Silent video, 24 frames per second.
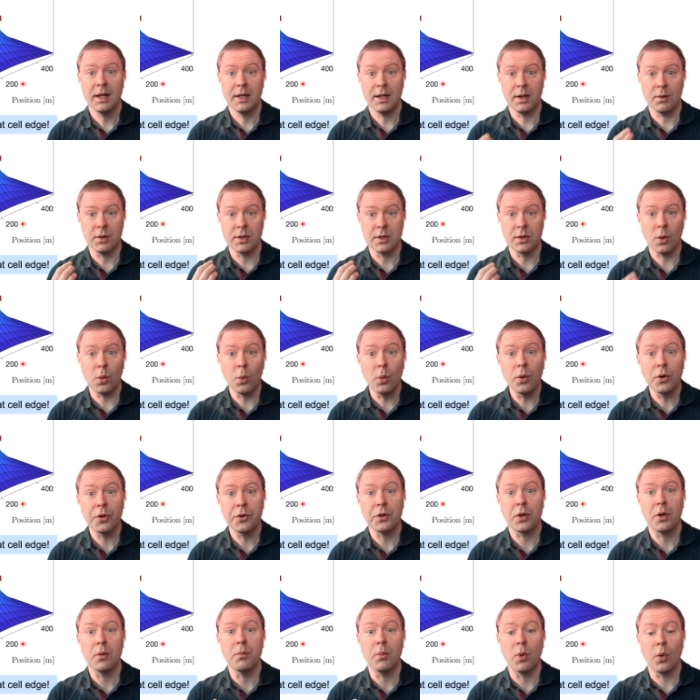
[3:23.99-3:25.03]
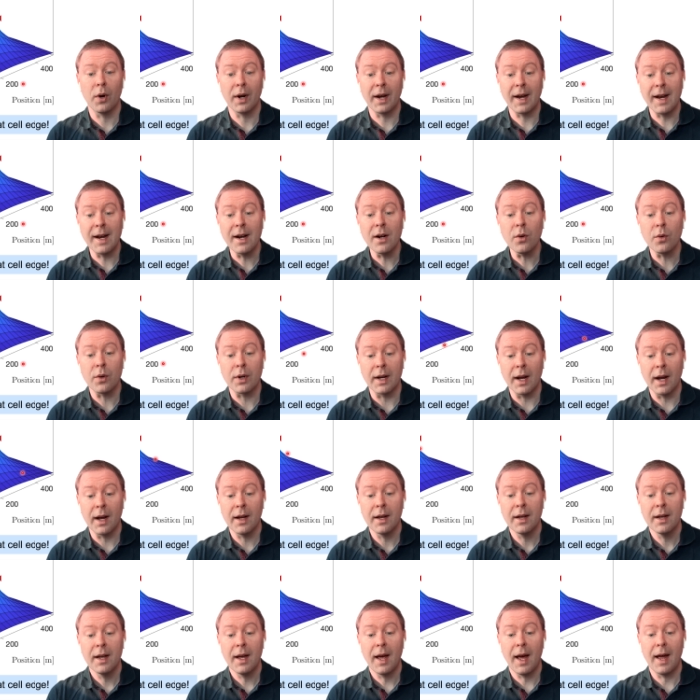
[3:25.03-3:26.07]
There is also more
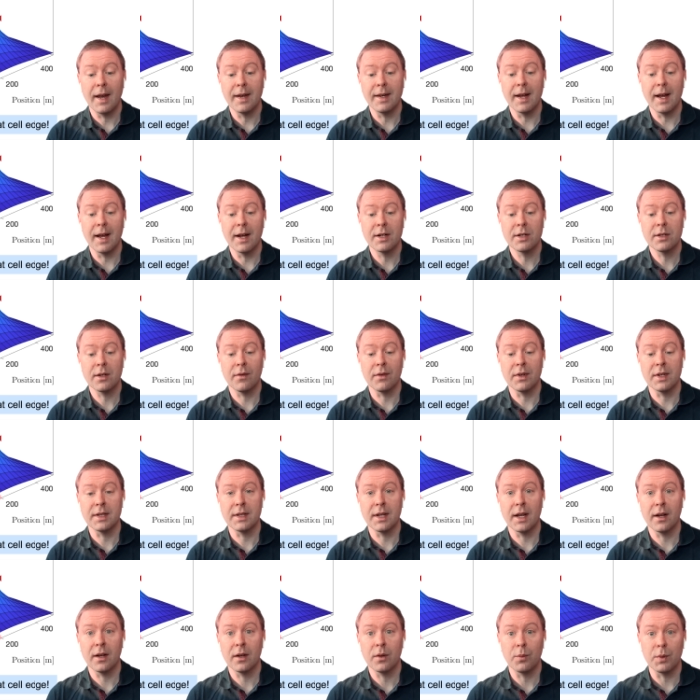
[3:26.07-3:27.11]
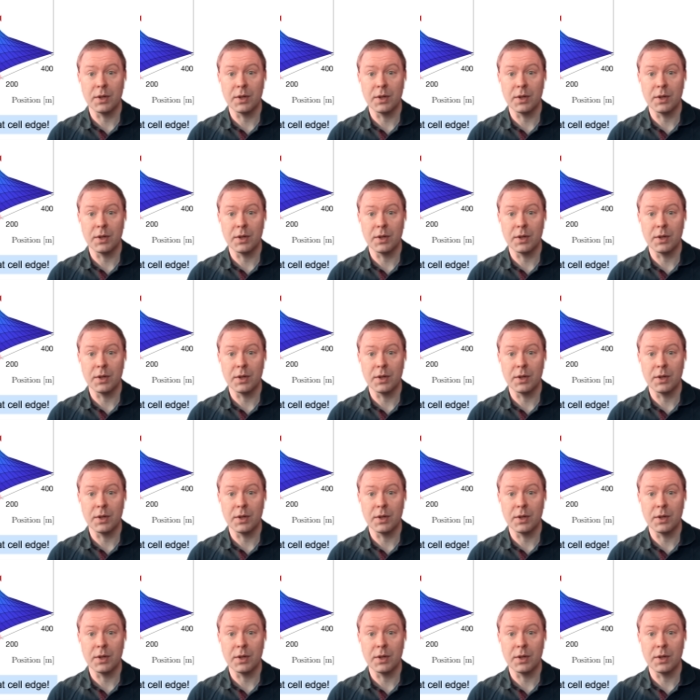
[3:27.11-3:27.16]
area at the edge of the cell,